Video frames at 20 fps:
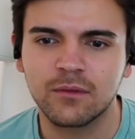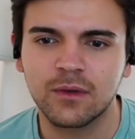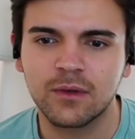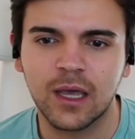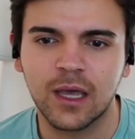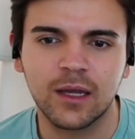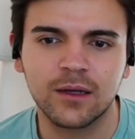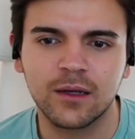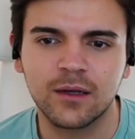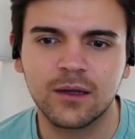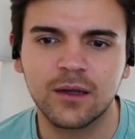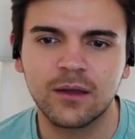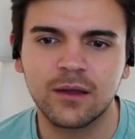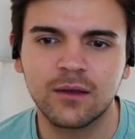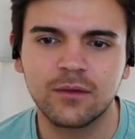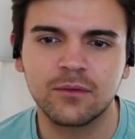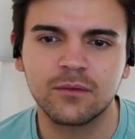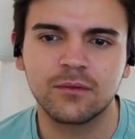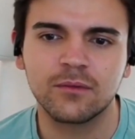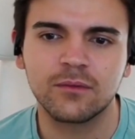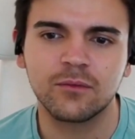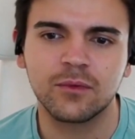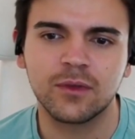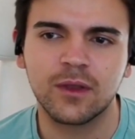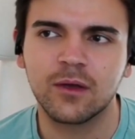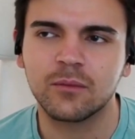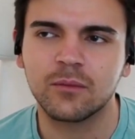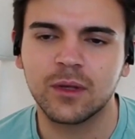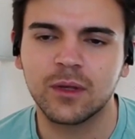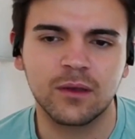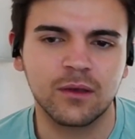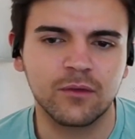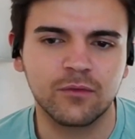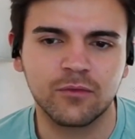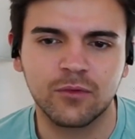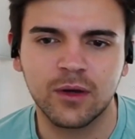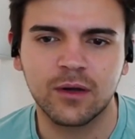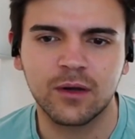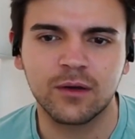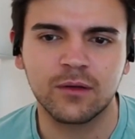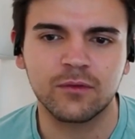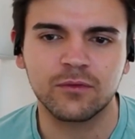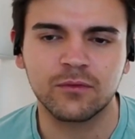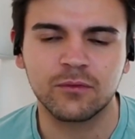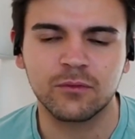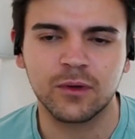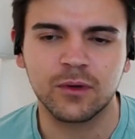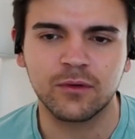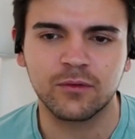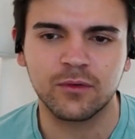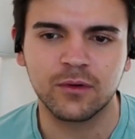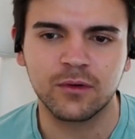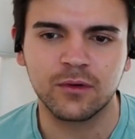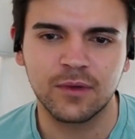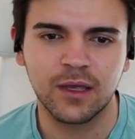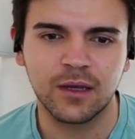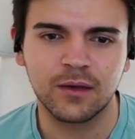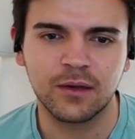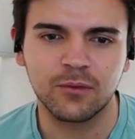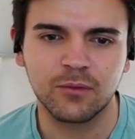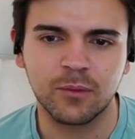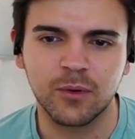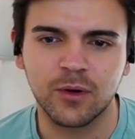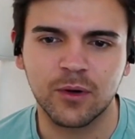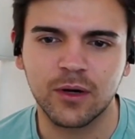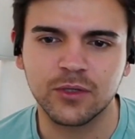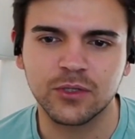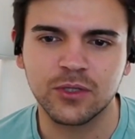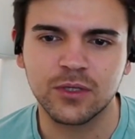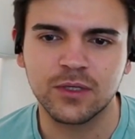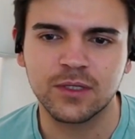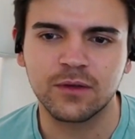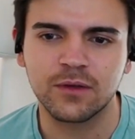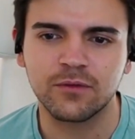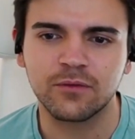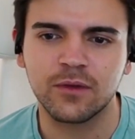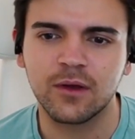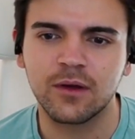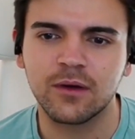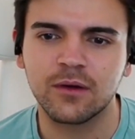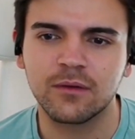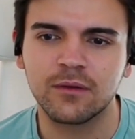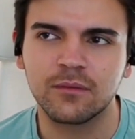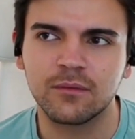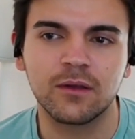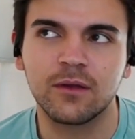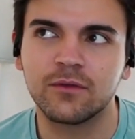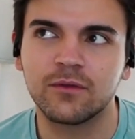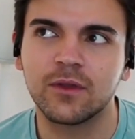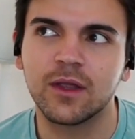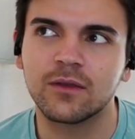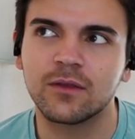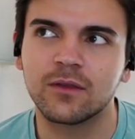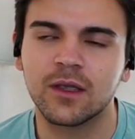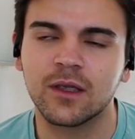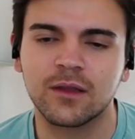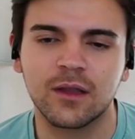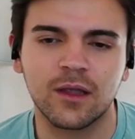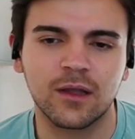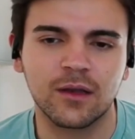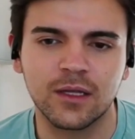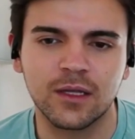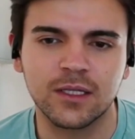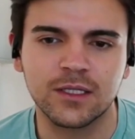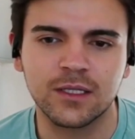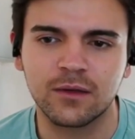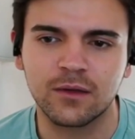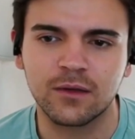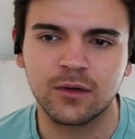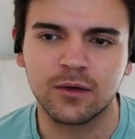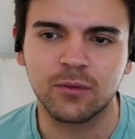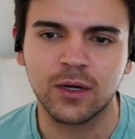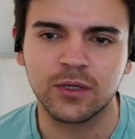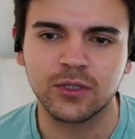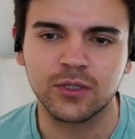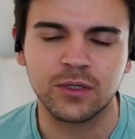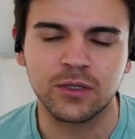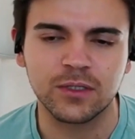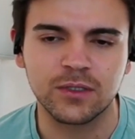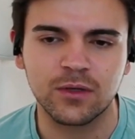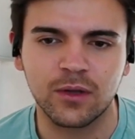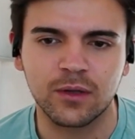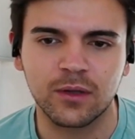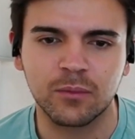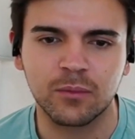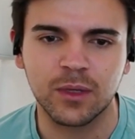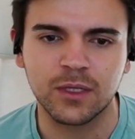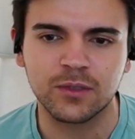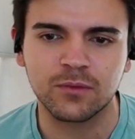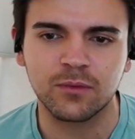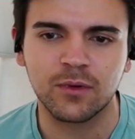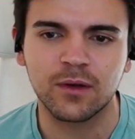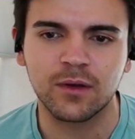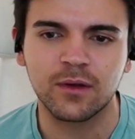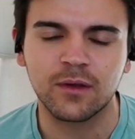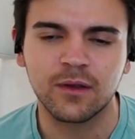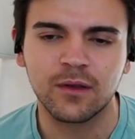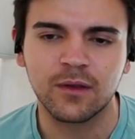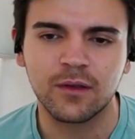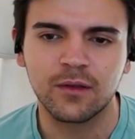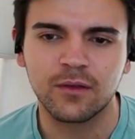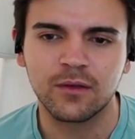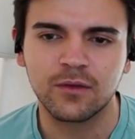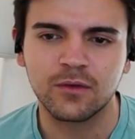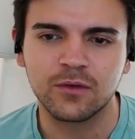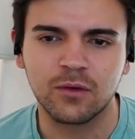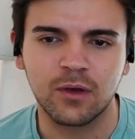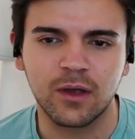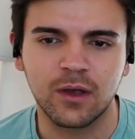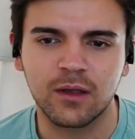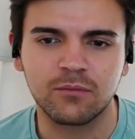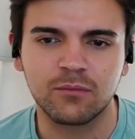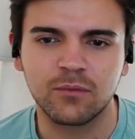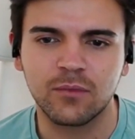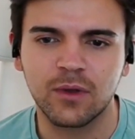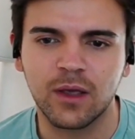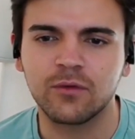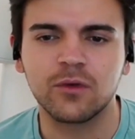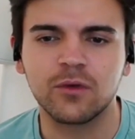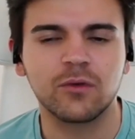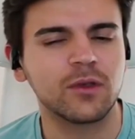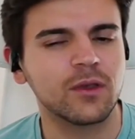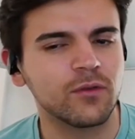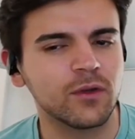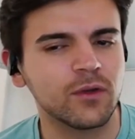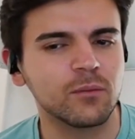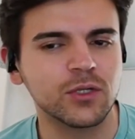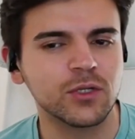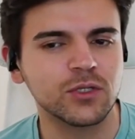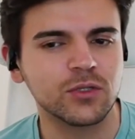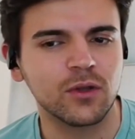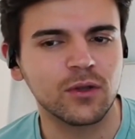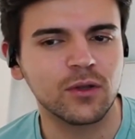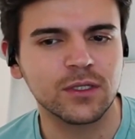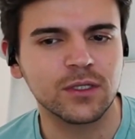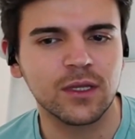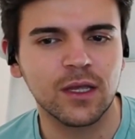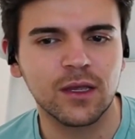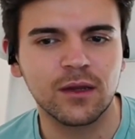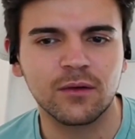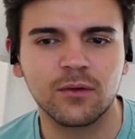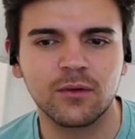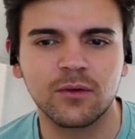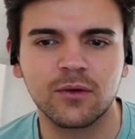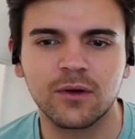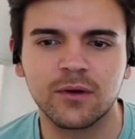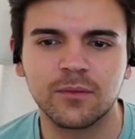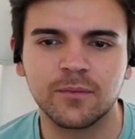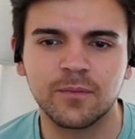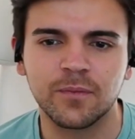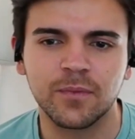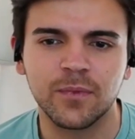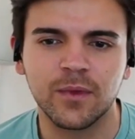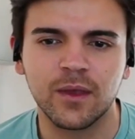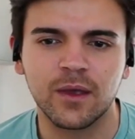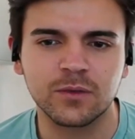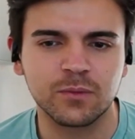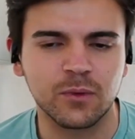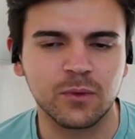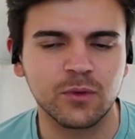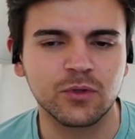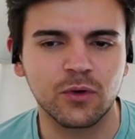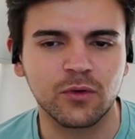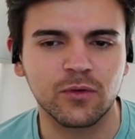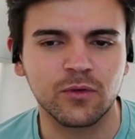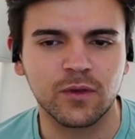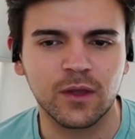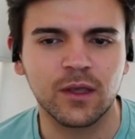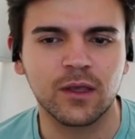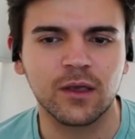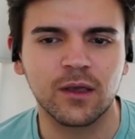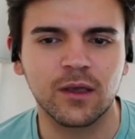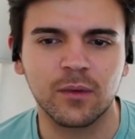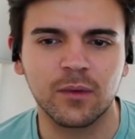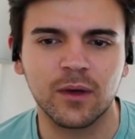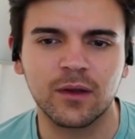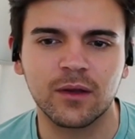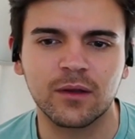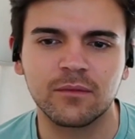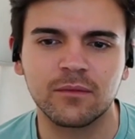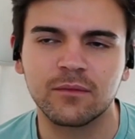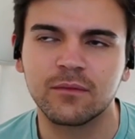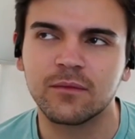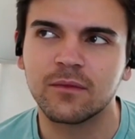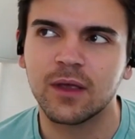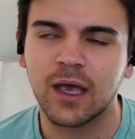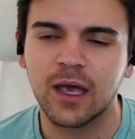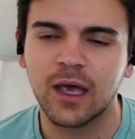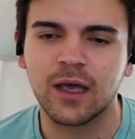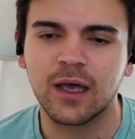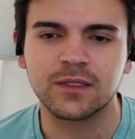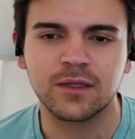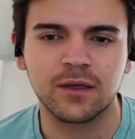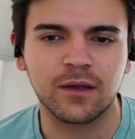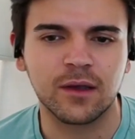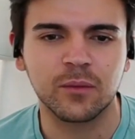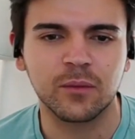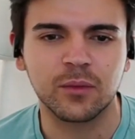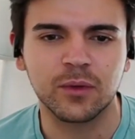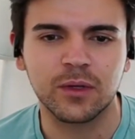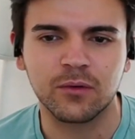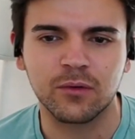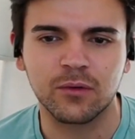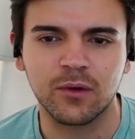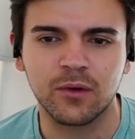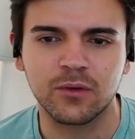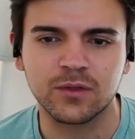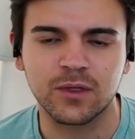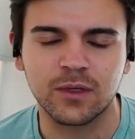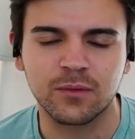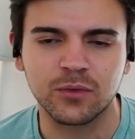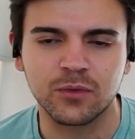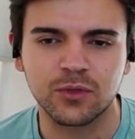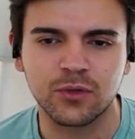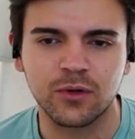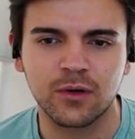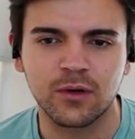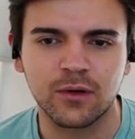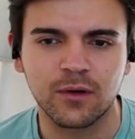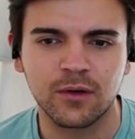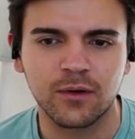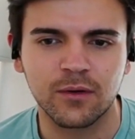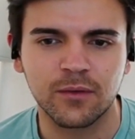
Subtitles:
candidly without being afraid of any repercussions if they think that, let's say, the direction is not the best one. So have you given much thought to that? Or I suppose you're thinking about it as the company grows, I'm sure.